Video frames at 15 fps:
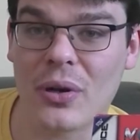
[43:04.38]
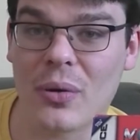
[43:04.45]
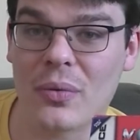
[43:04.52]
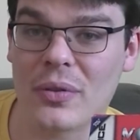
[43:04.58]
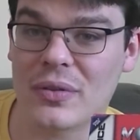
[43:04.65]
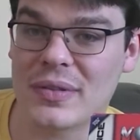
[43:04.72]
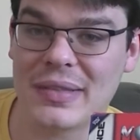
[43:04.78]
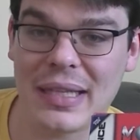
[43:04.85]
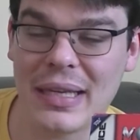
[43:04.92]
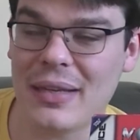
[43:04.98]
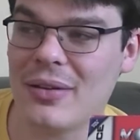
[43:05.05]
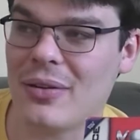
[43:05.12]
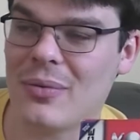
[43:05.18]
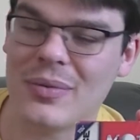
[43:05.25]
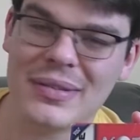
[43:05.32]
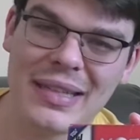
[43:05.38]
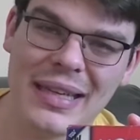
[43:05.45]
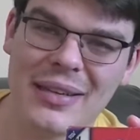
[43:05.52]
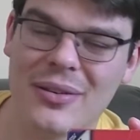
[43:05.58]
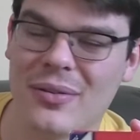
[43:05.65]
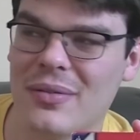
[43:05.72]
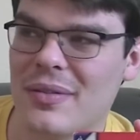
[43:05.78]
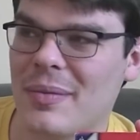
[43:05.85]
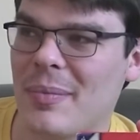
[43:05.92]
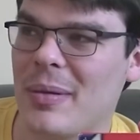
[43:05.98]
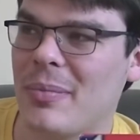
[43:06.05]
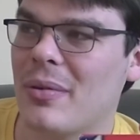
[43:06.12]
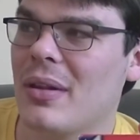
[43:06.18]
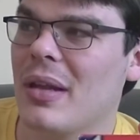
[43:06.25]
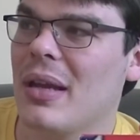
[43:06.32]
there's Tingle. Tingle's debatable.
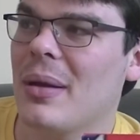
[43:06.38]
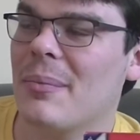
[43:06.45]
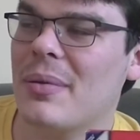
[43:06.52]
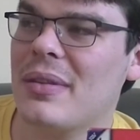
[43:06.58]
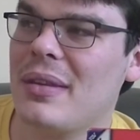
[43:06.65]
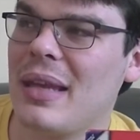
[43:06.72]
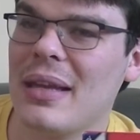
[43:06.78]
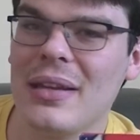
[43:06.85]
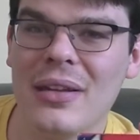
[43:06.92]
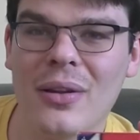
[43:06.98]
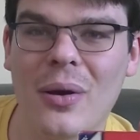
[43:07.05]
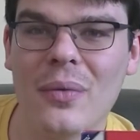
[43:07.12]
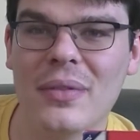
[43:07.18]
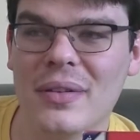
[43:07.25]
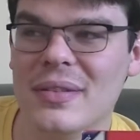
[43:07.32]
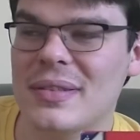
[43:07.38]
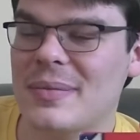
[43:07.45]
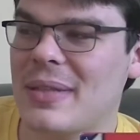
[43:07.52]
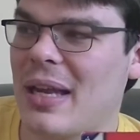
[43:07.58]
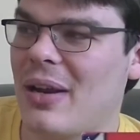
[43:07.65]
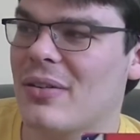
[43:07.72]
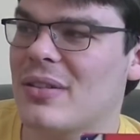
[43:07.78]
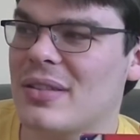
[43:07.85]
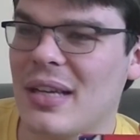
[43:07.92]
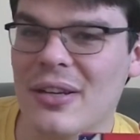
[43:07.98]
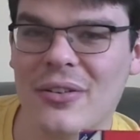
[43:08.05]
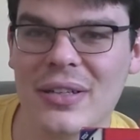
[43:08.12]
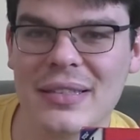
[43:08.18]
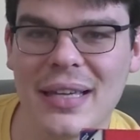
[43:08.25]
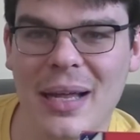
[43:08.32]
But, there's characters on
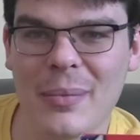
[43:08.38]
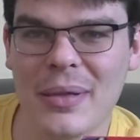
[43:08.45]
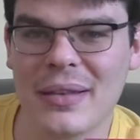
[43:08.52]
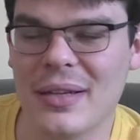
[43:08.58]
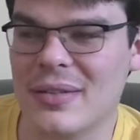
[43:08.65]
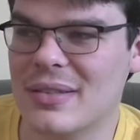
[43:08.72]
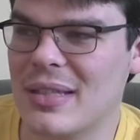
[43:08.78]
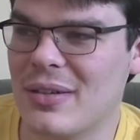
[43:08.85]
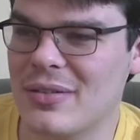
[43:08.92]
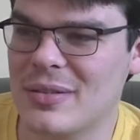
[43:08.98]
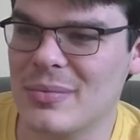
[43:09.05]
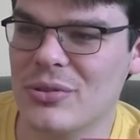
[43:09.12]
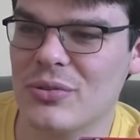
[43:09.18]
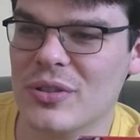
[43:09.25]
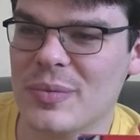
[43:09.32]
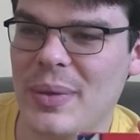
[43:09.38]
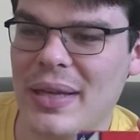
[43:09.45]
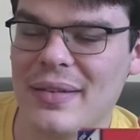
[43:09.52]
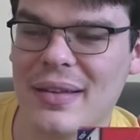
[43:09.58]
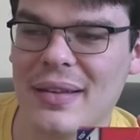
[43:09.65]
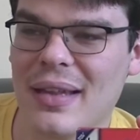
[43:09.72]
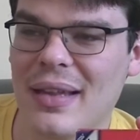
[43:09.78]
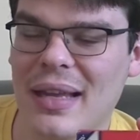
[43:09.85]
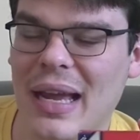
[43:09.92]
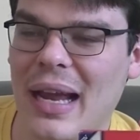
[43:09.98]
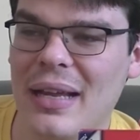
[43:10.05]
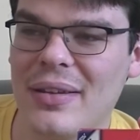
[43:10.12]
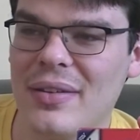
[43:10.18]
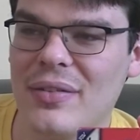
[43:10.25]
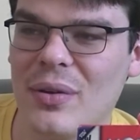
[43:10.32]
Great Tournament there. There's characters in Majora's Mask like that. Like, I
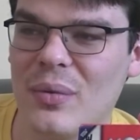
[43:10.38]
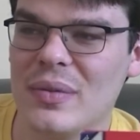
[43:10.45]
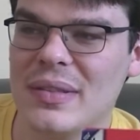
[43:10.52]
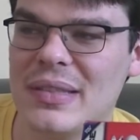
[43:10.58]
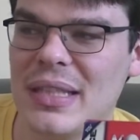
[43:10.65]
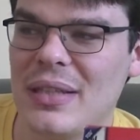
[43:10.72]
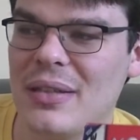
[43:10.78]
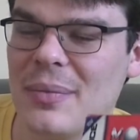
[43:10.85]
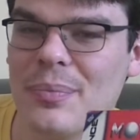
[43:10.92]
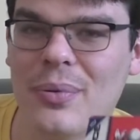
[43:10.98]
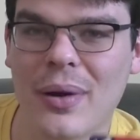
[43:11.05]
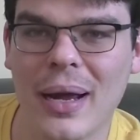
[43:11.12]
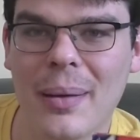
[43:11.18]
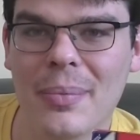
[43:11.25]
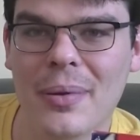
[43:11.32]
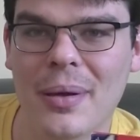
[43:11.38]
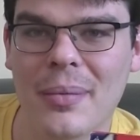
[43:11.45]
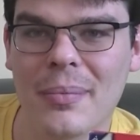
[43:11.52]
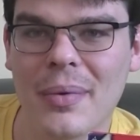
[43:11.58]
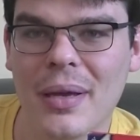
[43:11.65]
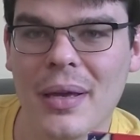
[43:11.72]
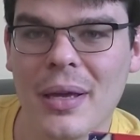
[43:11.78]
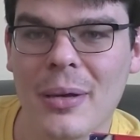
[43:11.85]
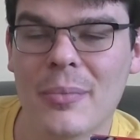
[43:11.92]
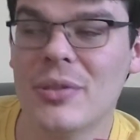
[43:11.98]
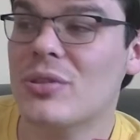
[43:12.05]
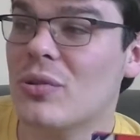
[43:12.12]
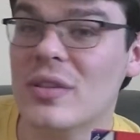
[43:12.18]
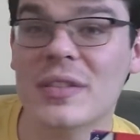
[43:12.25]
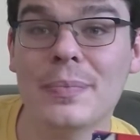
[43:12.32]
just don't see the problem.
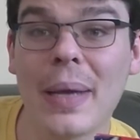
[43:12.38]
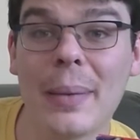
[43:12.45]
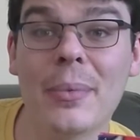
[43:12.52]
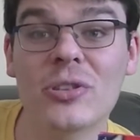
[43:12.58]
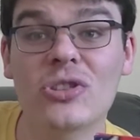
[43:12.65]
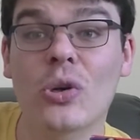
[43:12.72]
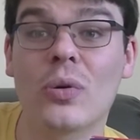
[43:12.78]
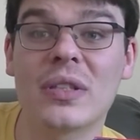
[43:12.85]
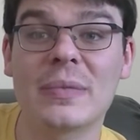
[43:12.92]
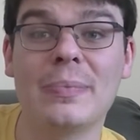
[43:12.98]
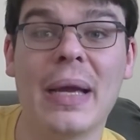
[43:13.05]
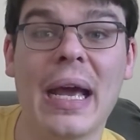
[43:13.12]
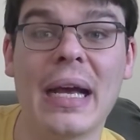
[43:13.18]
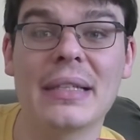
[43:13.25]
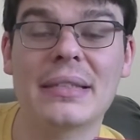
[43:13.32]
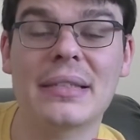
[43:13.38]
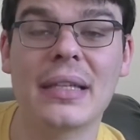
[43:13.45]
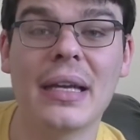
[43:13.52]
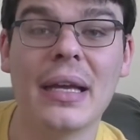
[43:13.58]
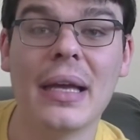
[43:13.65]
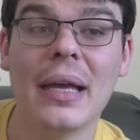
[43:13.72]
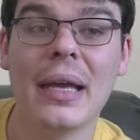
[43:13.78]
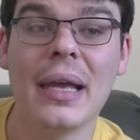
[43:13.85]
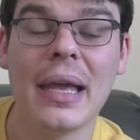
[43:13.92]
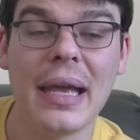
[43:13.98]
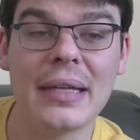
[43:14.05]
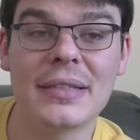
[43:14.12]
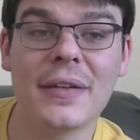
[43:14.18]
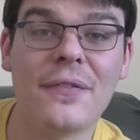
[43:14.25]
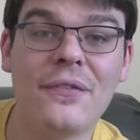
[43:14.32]
Majora's Mask
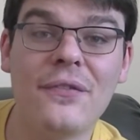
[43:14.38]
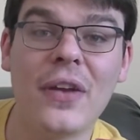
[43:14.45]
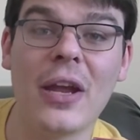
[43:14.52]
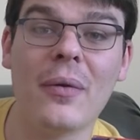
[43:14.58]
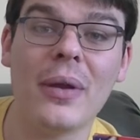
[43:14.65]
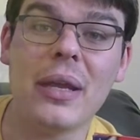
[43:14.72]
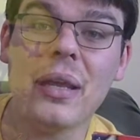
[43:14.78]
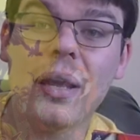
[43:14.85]
is a very